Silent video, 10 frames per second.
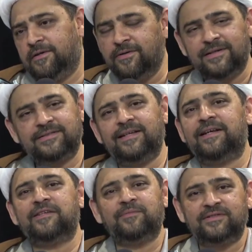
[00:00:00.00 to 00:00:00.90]
You can say it
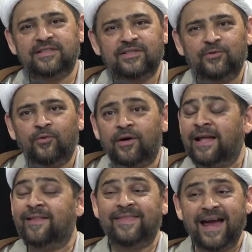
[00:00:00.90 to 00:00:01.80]
as much as you want.
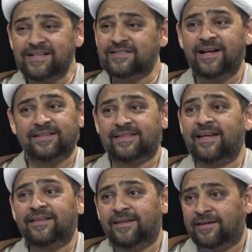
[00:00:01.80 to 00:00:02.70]
That's not
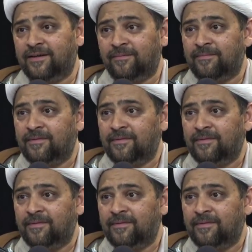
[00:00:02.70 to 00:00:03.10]
thanking Him.